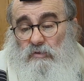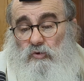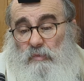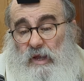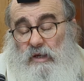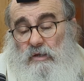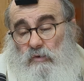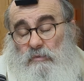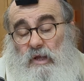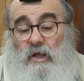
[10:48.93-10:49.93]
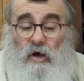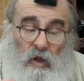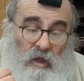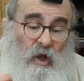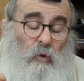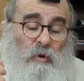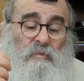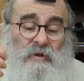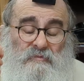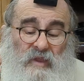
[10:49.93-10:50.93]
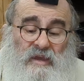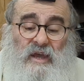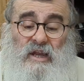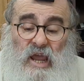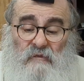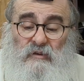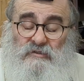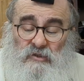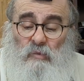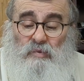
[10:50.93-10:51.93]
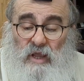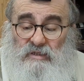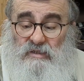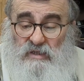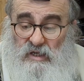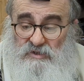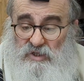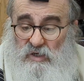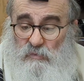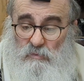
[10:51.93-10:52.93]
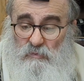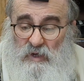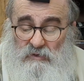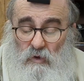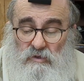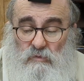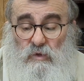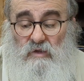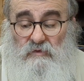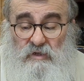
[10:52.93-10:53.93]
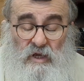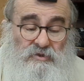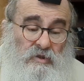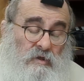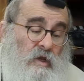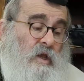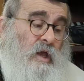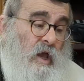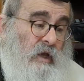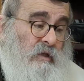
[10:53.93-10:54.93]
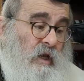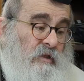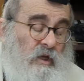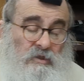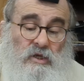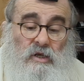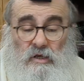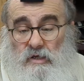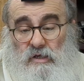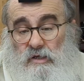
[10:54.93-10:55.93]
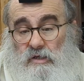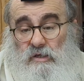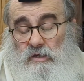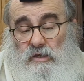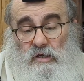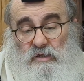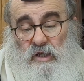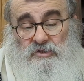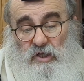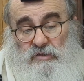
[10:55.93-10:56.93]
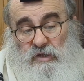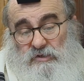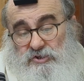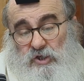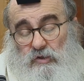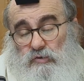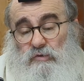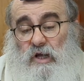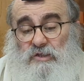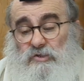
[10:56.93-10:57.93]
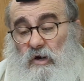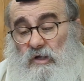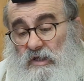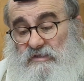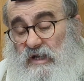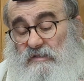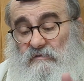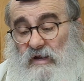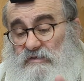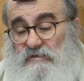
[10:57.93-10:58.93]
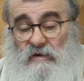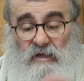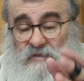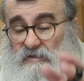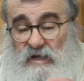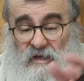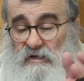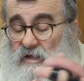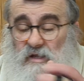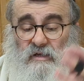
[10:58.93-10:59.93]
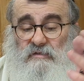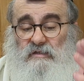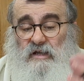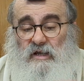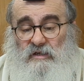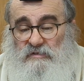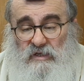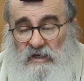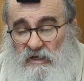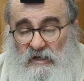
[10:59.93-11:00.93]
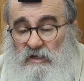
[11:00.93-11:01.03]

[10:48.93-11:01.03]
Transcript: to make women. Oh, but again, if in some places eh, she would meet all the qualification, and and and. Uh, and, and, and, and she could do the ashgocha, let's say, in the restaurant that there, that there is a,